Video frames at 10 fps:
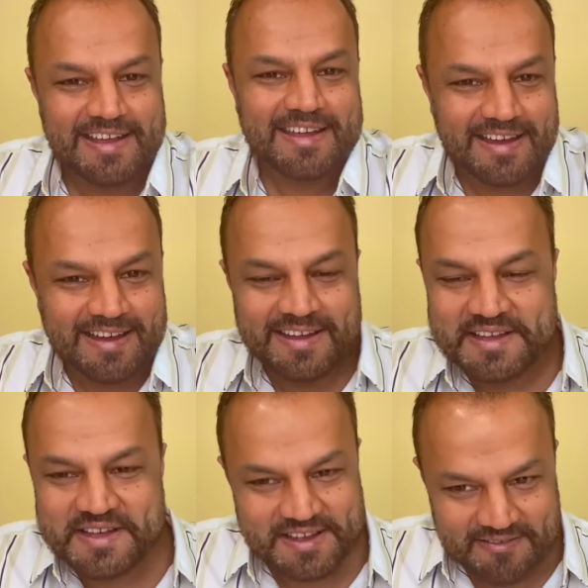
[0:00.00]
Yeah,
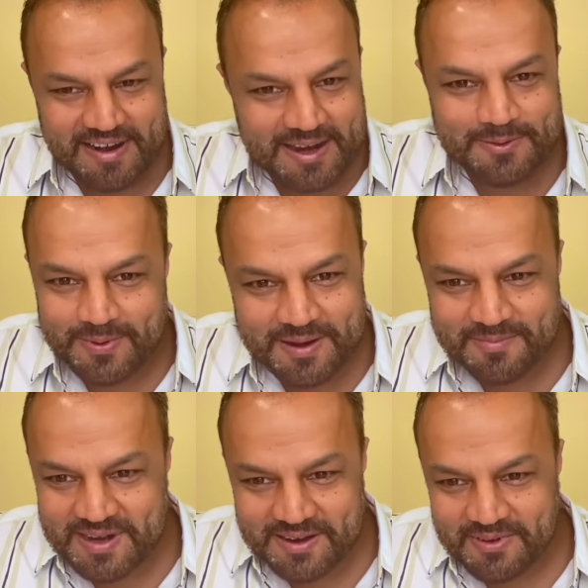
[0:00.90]
right.
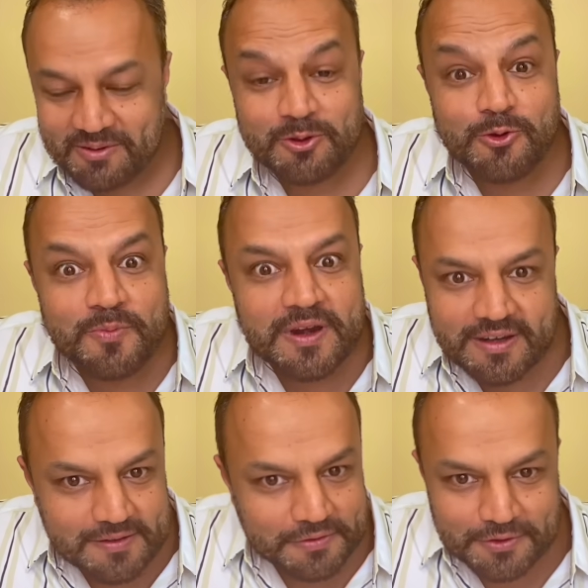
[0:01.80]
1 minute, but 2
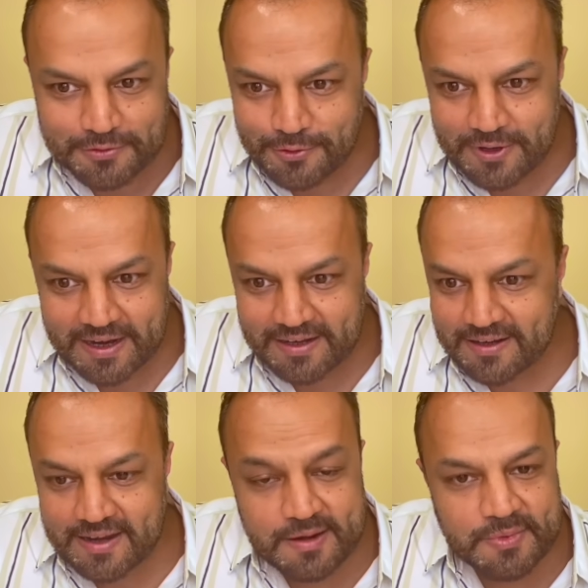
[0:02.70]
minutes if you're a slow
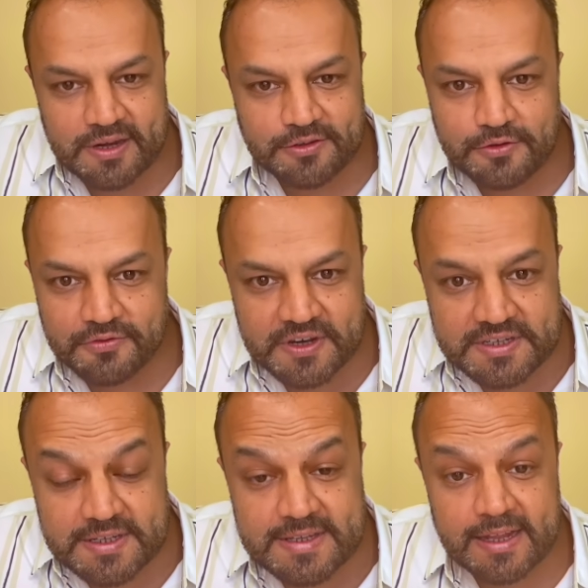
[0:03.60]
writer, 10 minutes you
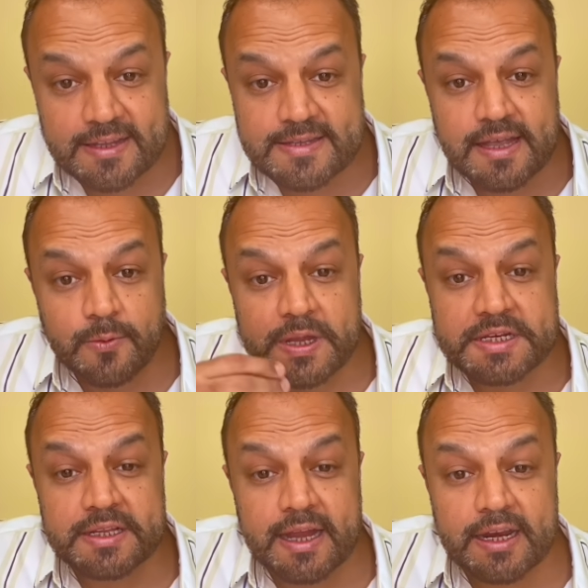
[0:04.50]
finish this. And this is a
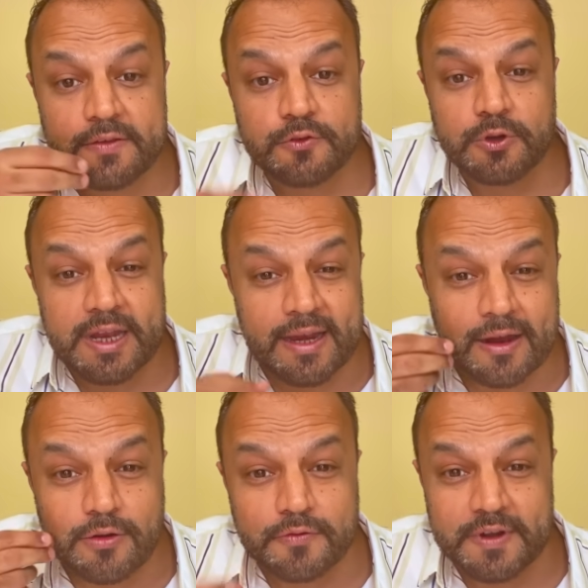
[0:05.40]
question that gives you 10
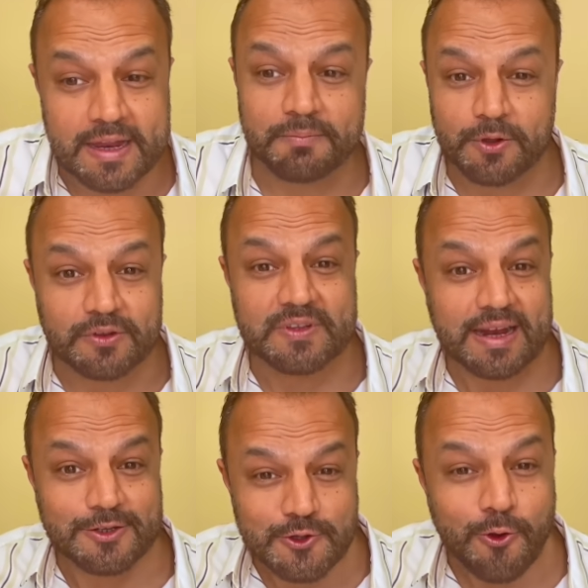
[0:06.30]
out of 10 because
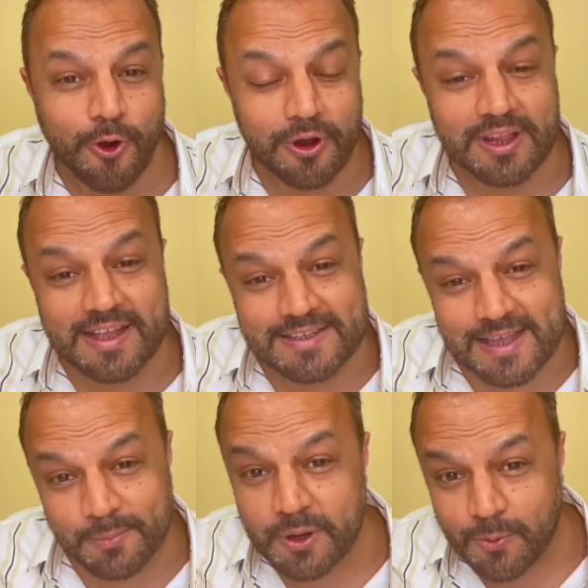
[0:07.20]
that's all the
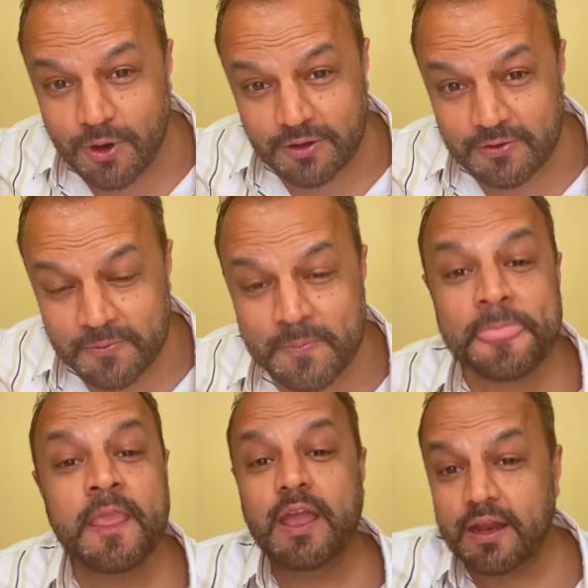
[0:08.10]
examiner wants.
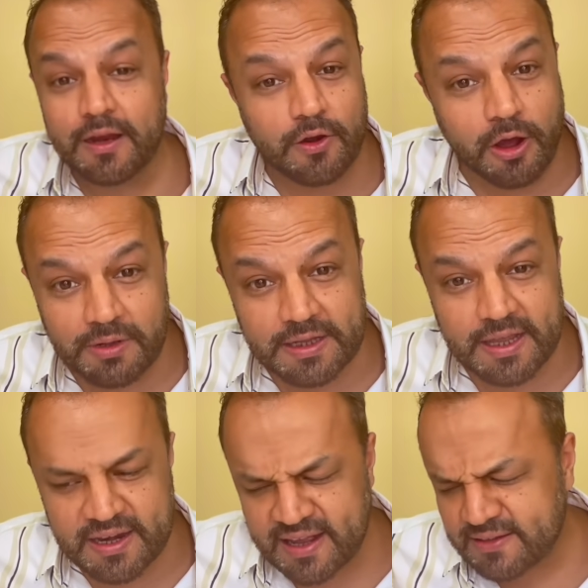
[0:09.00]
In a normal
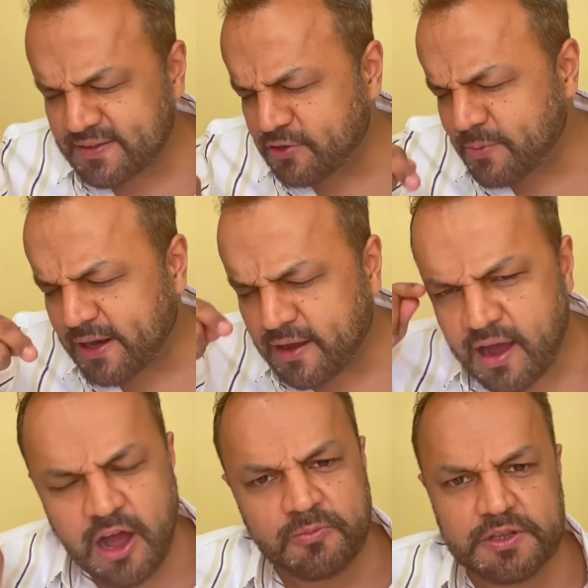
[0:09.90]
theory answer, no matter
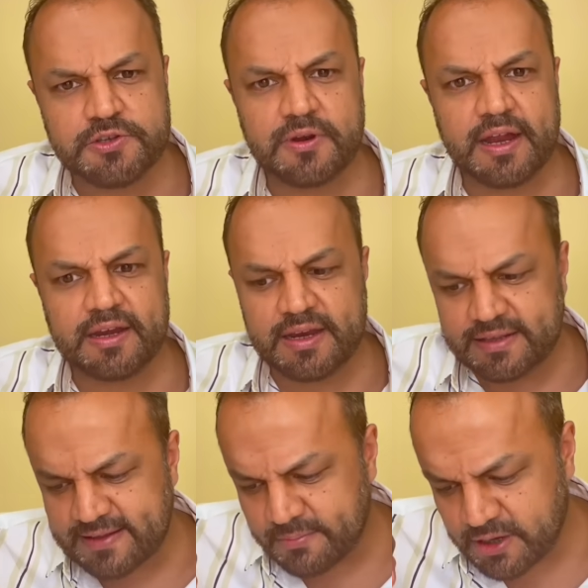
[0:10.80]
how much you write, an
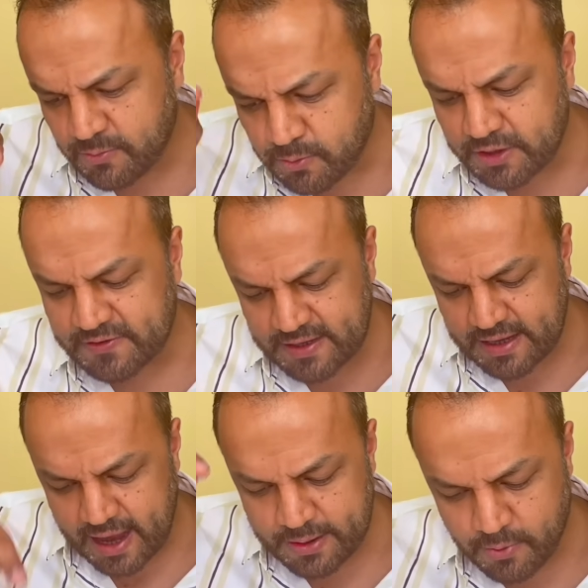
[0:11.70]
examiner would
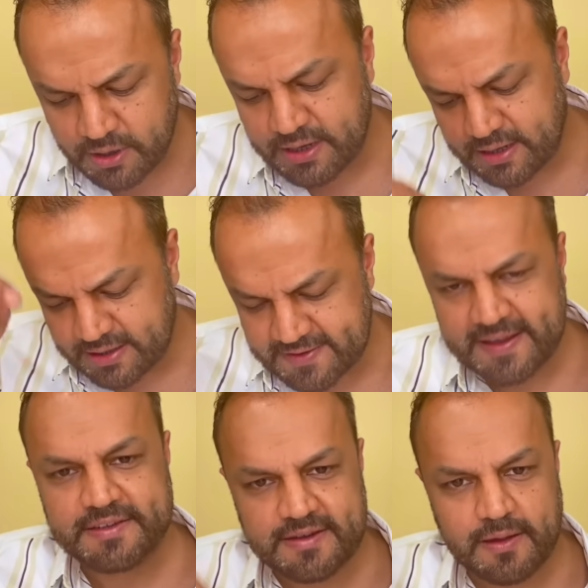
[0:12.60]
say, I wanted this
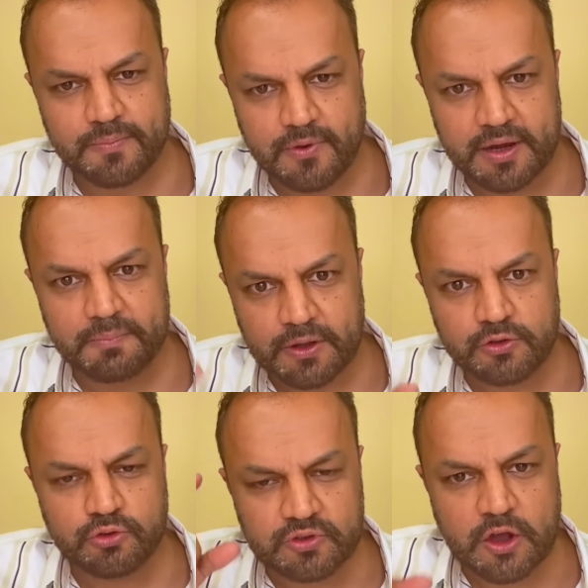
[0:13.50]
extra point
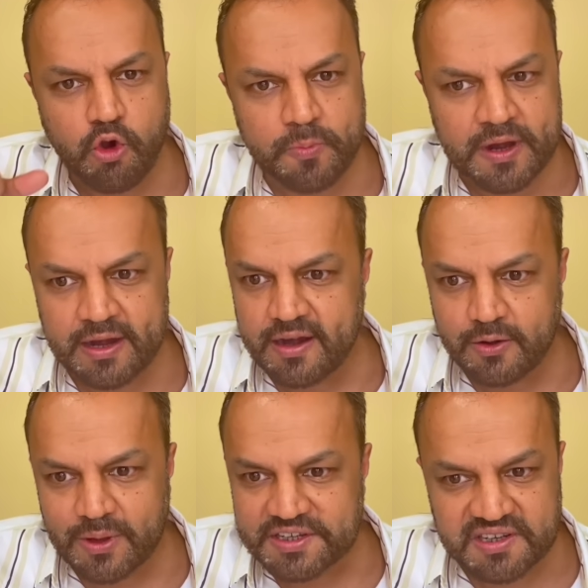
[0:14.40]
because those are
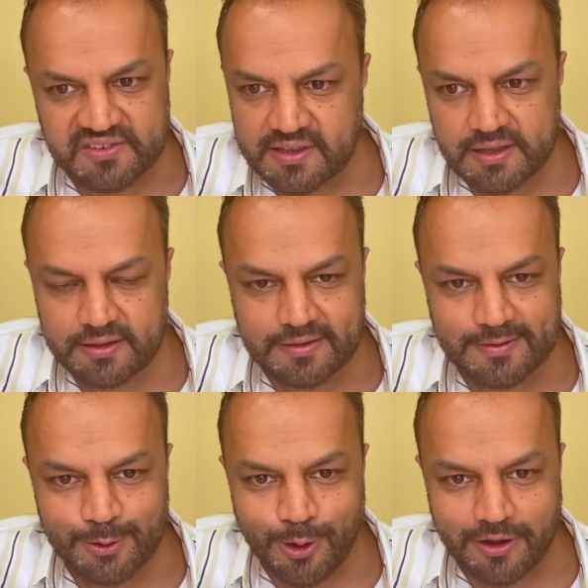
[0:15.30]
open-ended questions. This
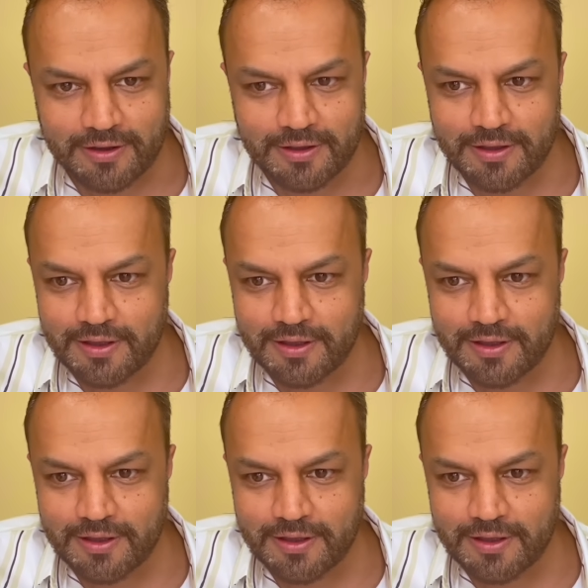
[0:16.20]
is not.